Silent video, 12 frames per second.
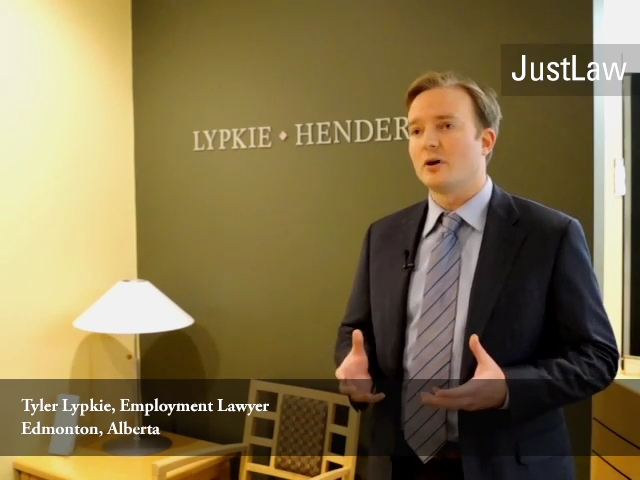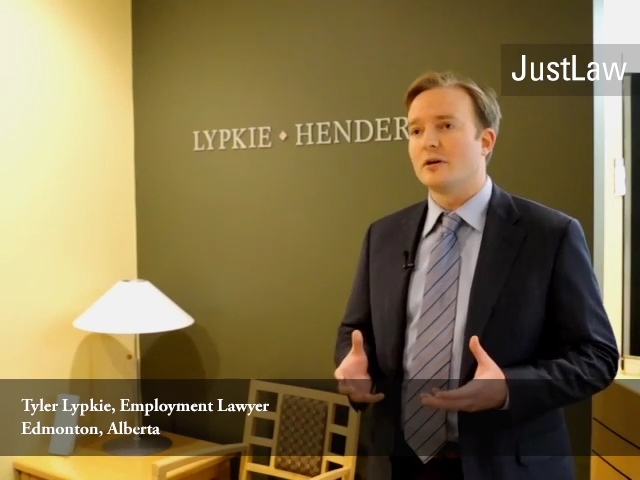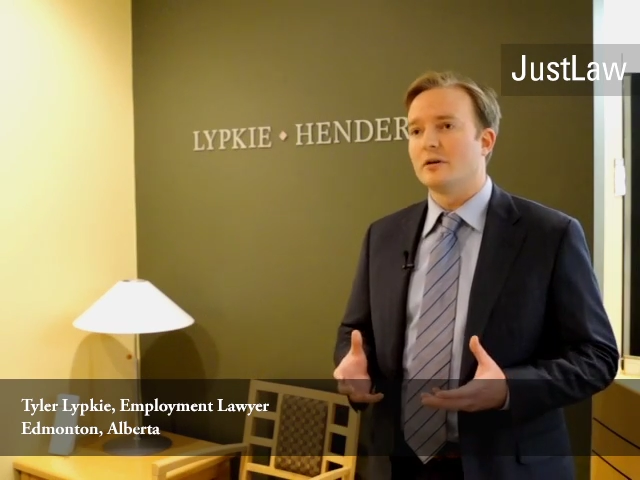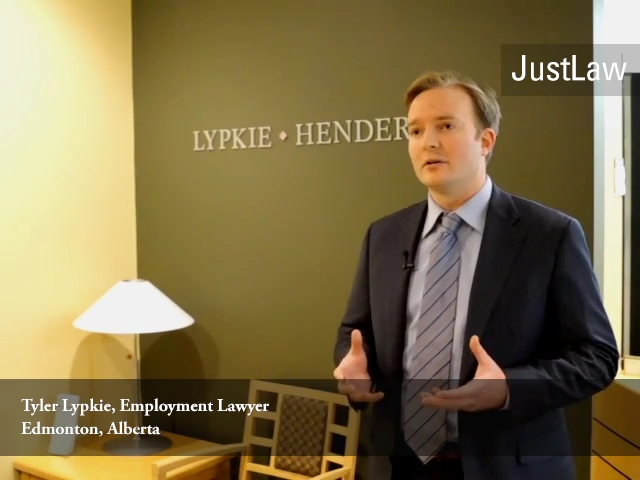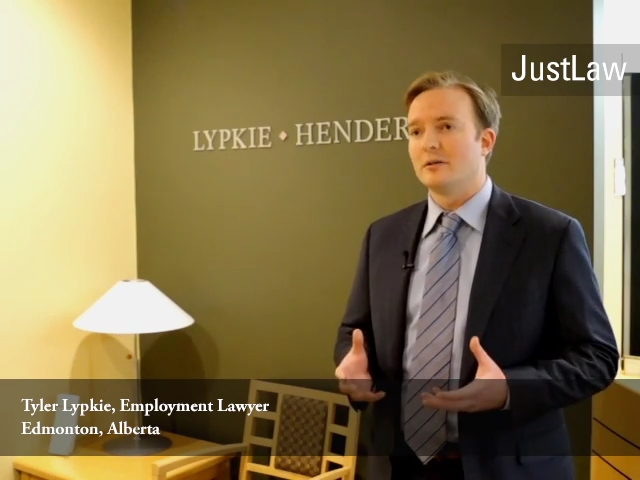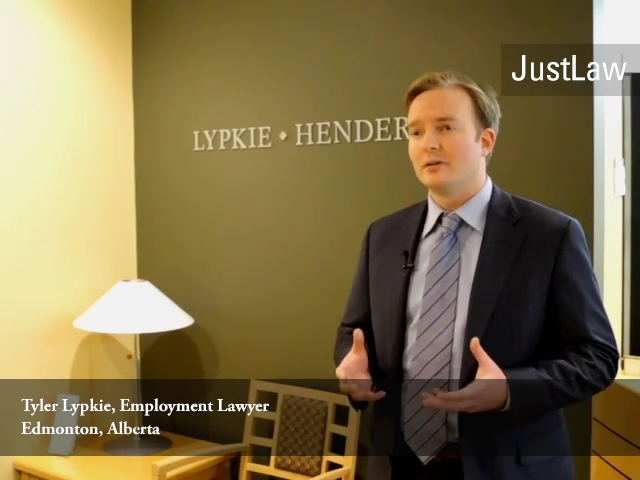
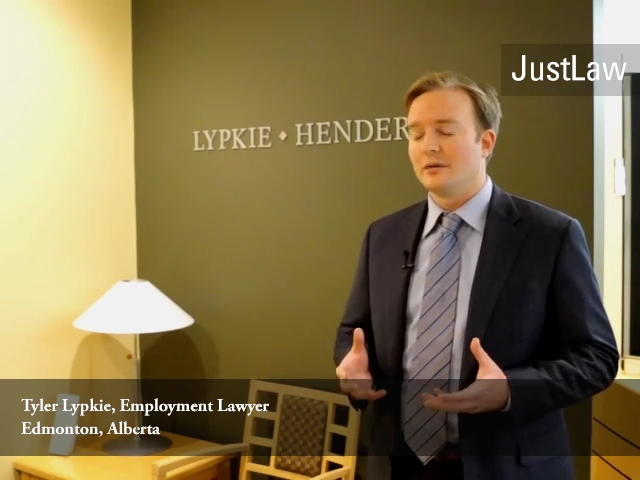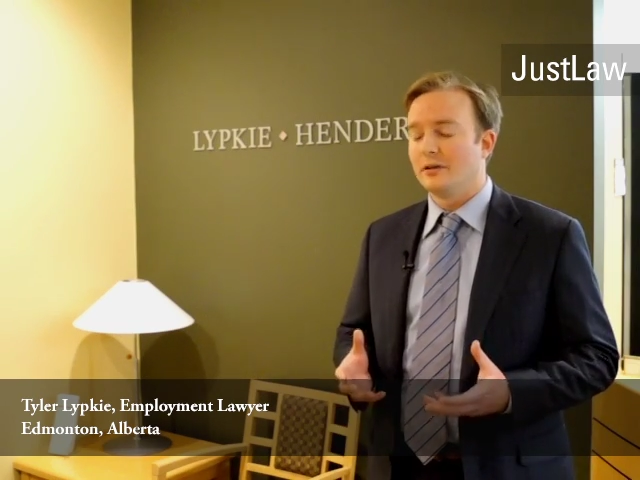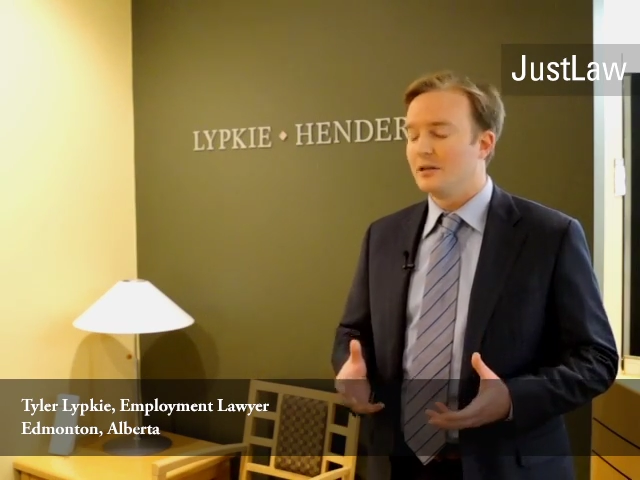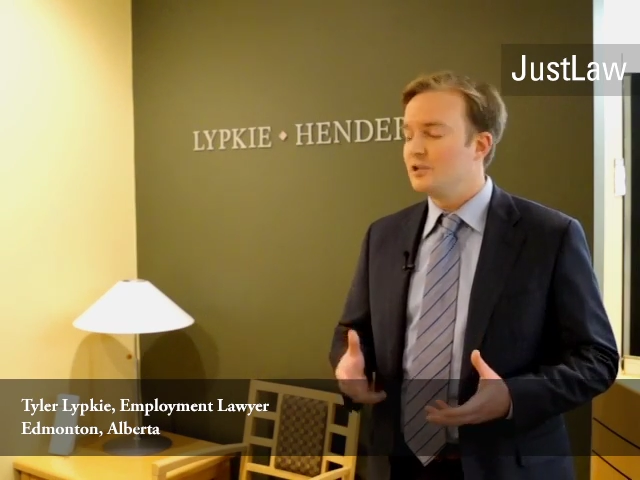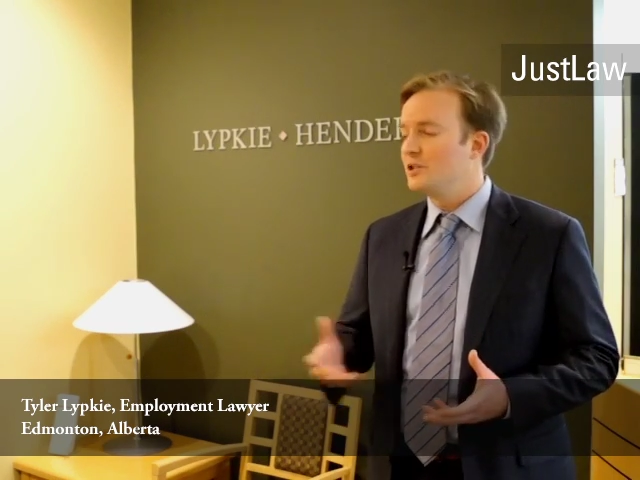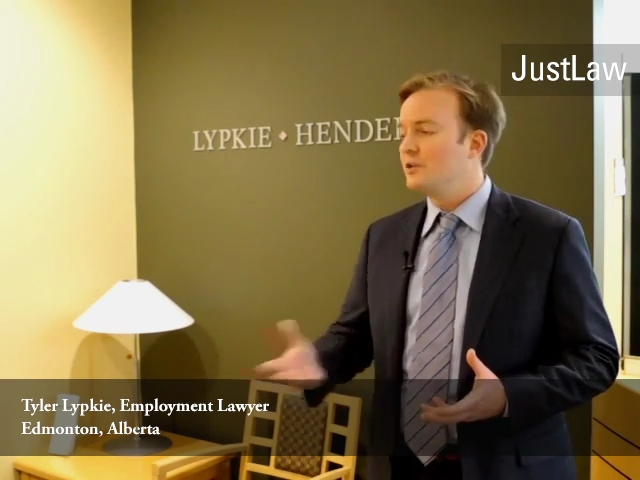on
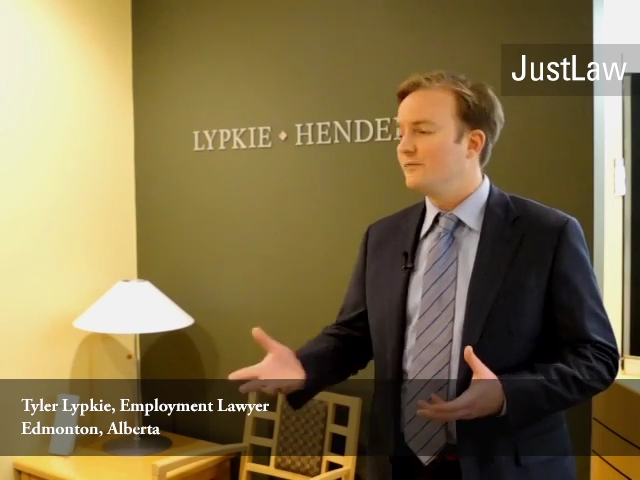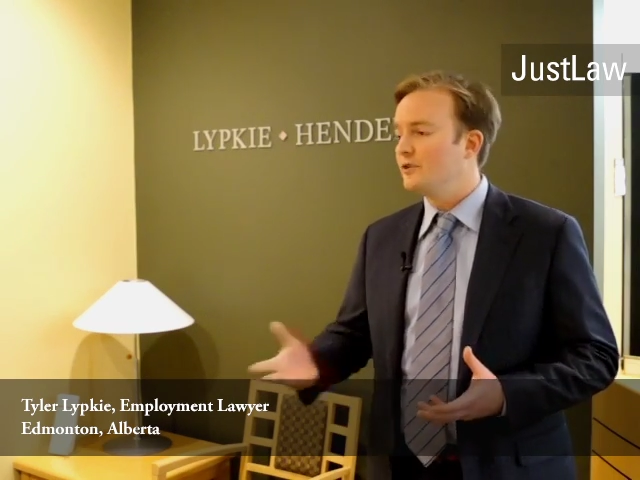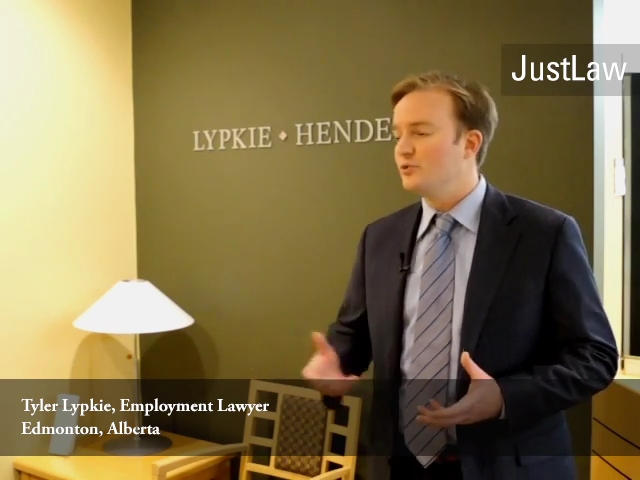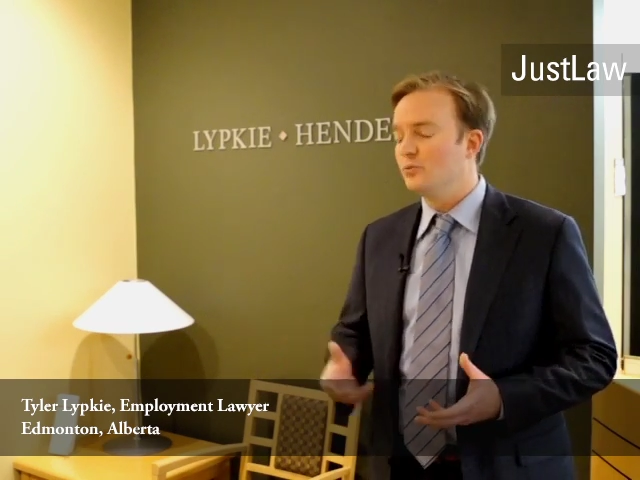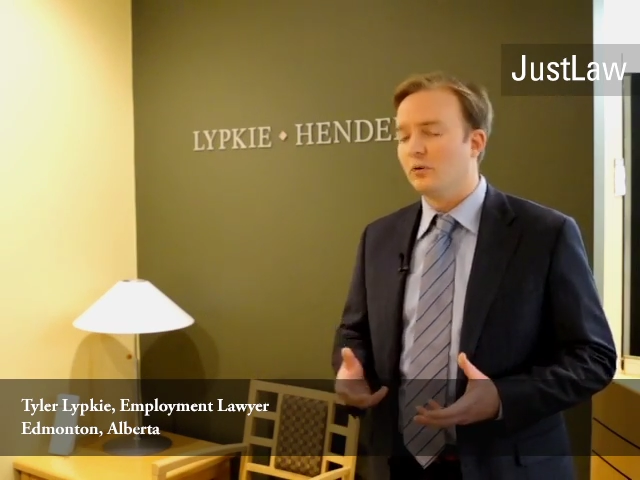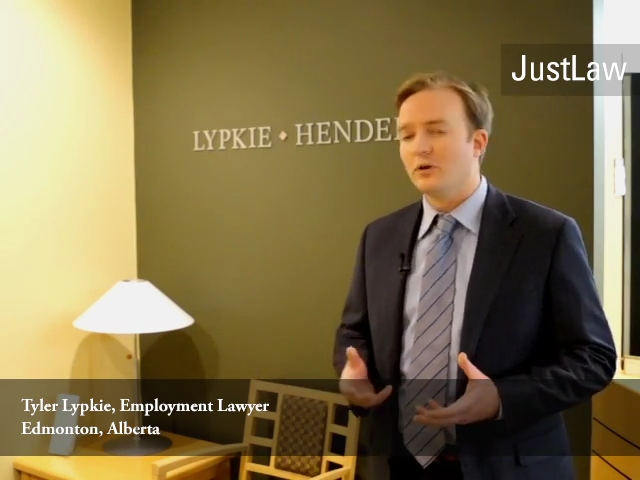each
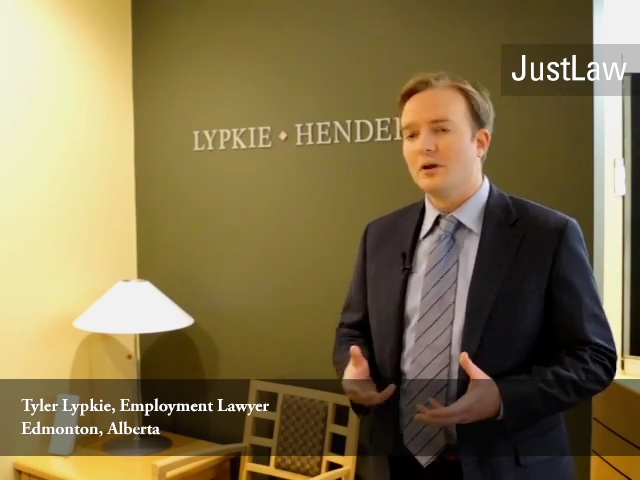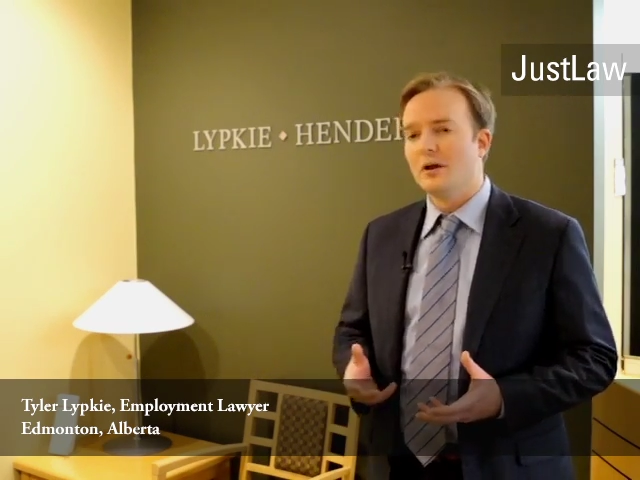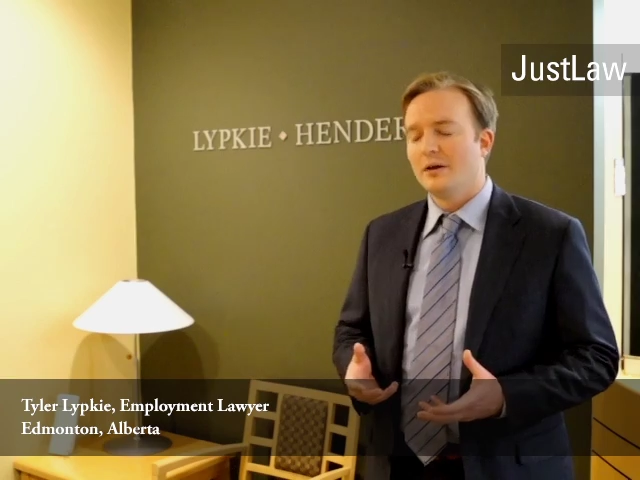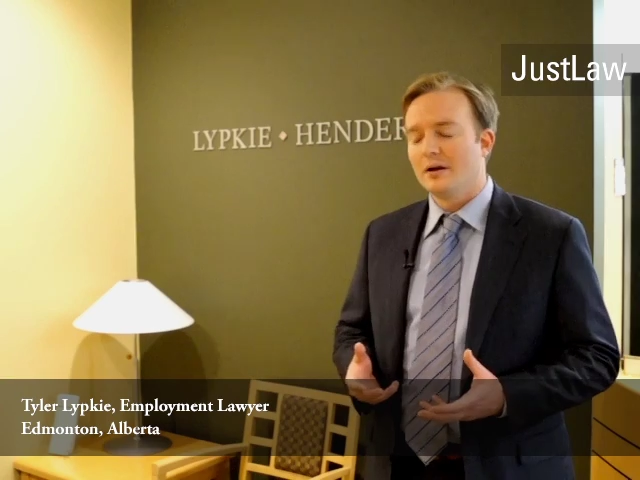individual